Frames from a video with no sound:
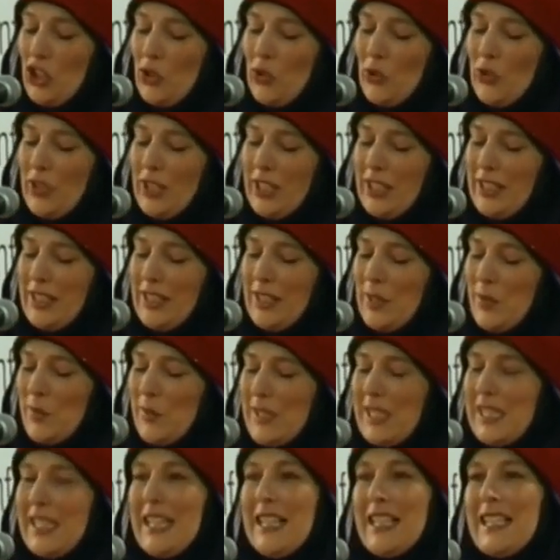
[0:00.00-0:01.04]
During
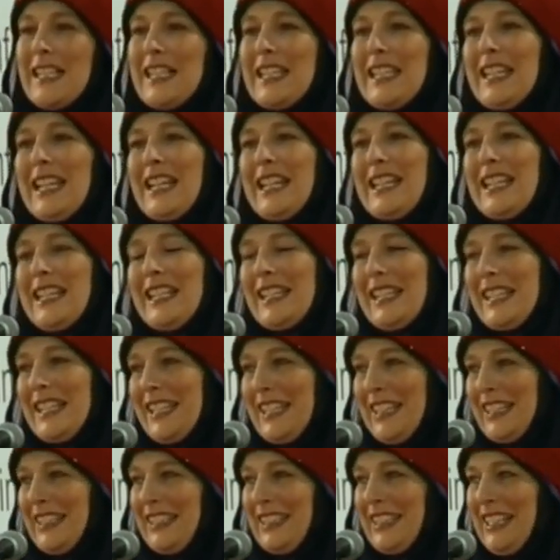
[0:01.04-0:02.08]
those 6
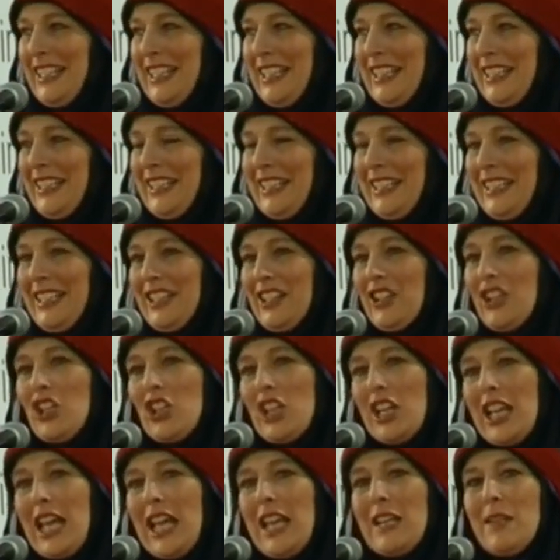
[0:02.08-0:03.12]
days in
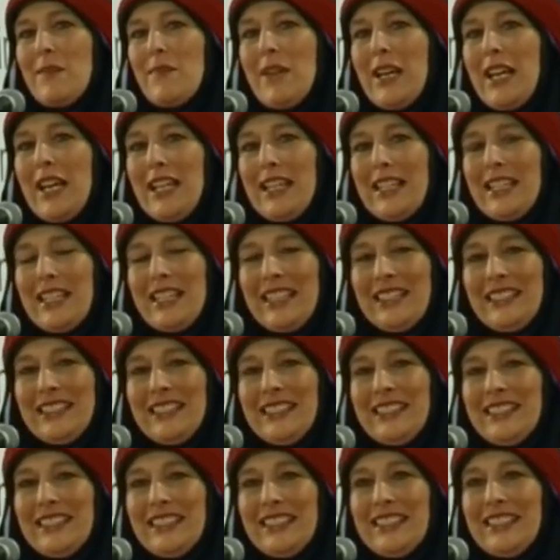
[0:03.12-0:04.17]
Jalalabad,
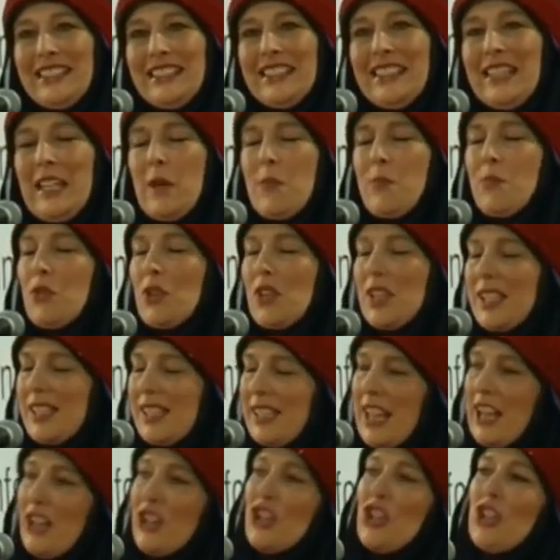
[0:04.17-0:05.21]
a
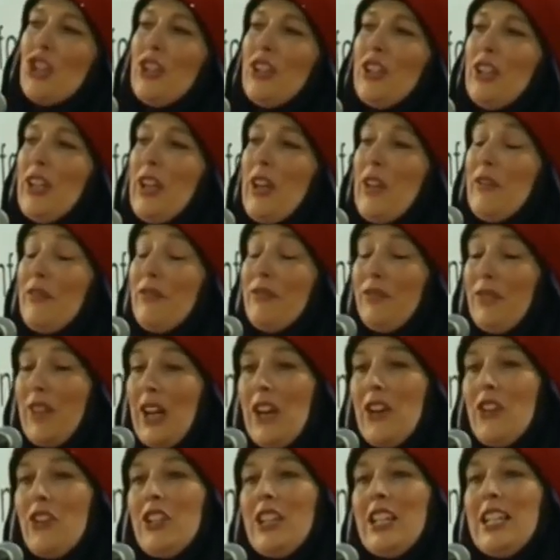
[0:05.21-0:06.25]
procession of
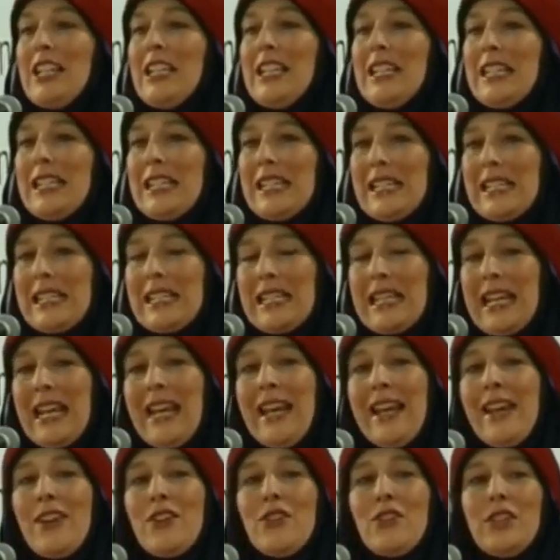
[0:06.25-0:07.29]
very
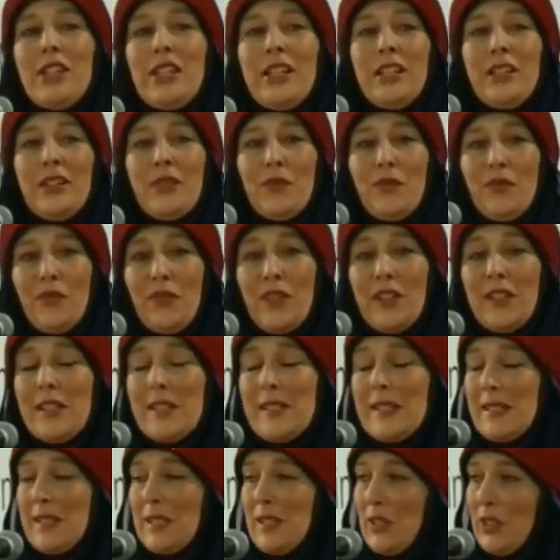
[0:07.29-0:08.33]
scary,
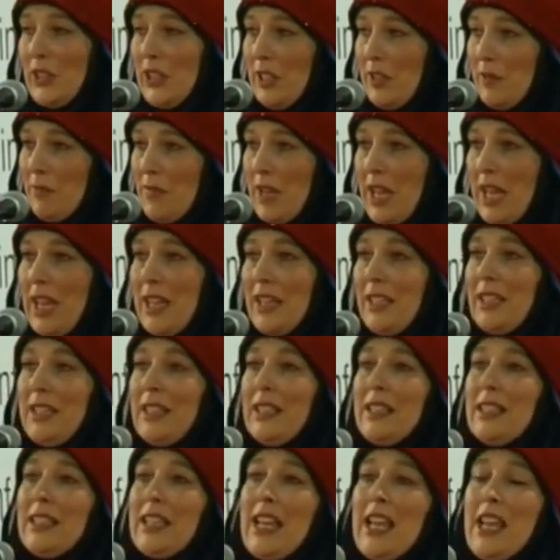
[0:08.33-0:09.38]
fierce-looking
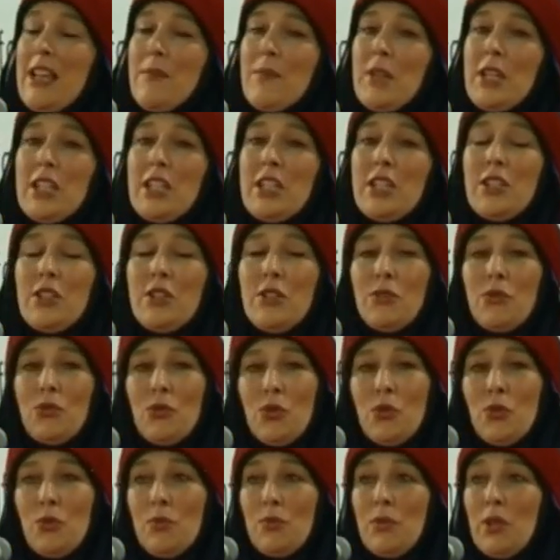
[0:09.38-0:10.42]
men came into the
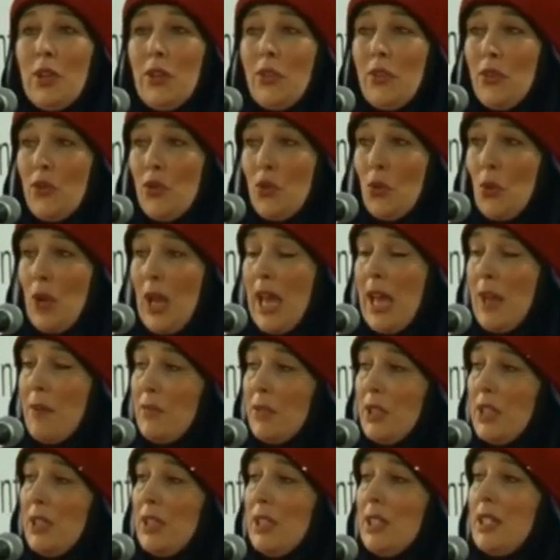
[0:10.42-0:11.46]
room and through
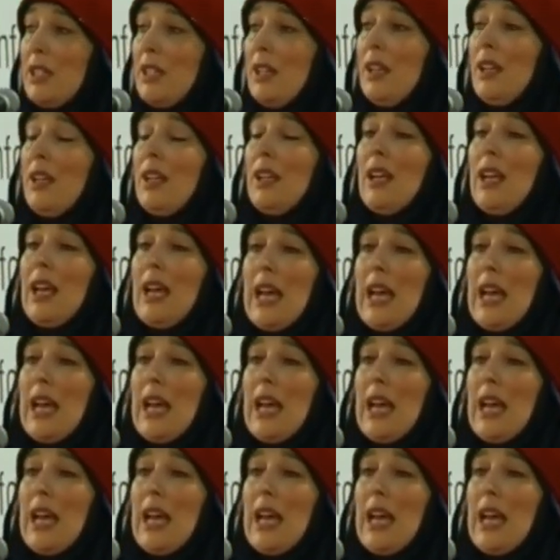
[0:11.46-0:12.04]
Hamid